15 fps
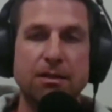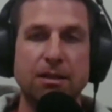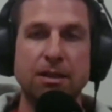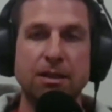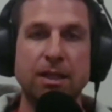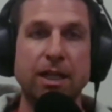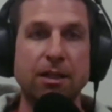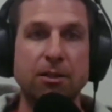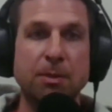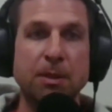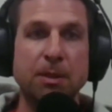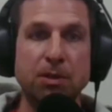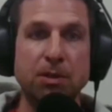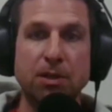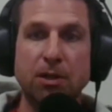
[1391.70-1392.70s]
letting other
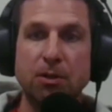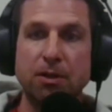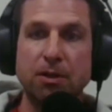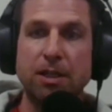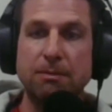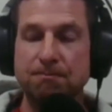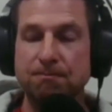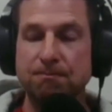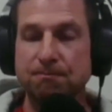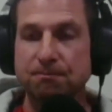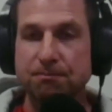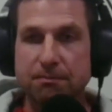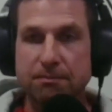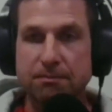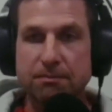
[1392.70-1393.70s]
people know that
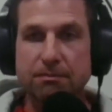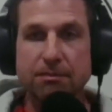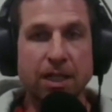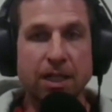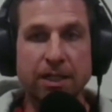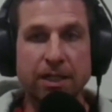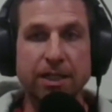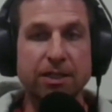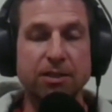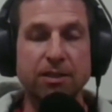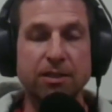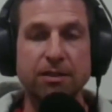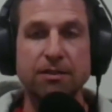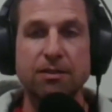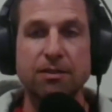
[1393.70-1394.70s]

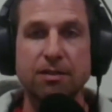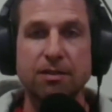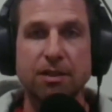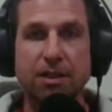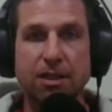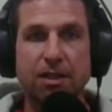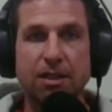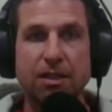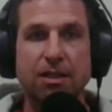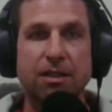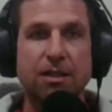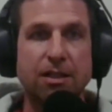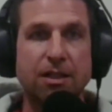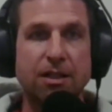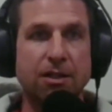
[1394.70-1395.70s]
addictions
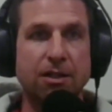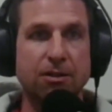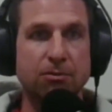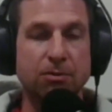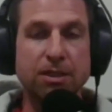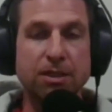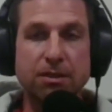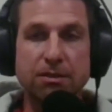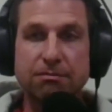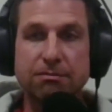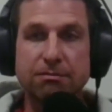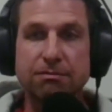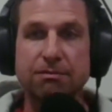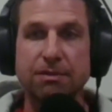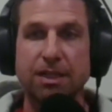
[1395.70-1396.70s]
are real
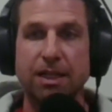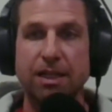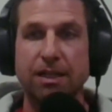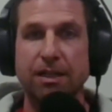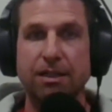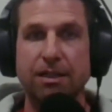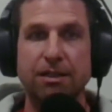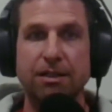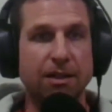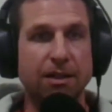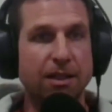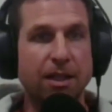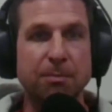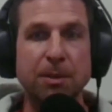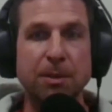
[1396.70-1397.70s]
and a
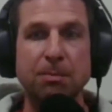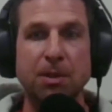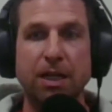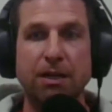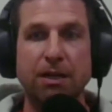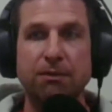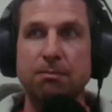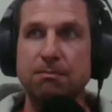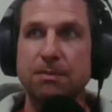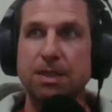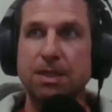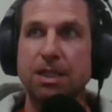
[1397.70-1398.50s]
lot of people have them,